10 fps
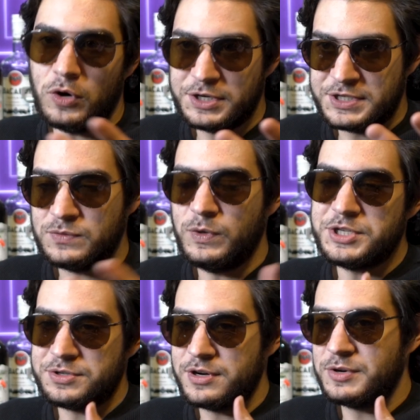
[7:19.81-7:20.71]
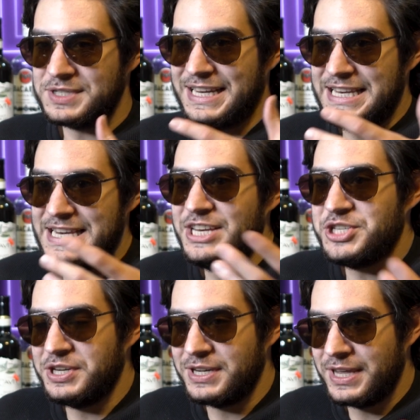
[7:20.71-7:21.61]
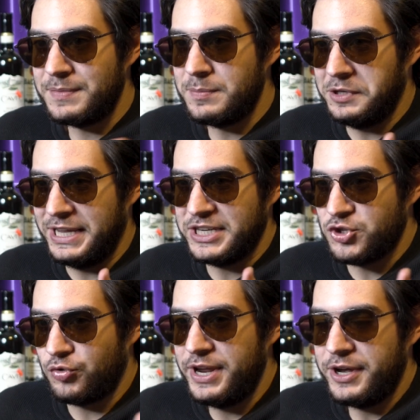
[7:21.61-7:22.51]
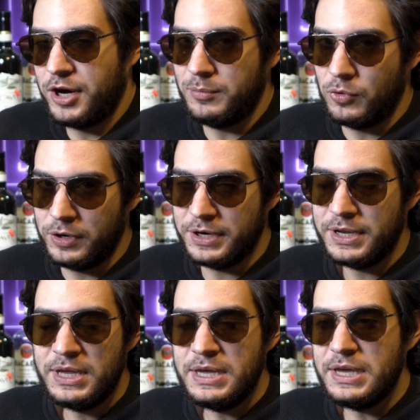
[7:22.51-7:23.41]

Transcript: course, when streamers like Ninja get people like Drake on board,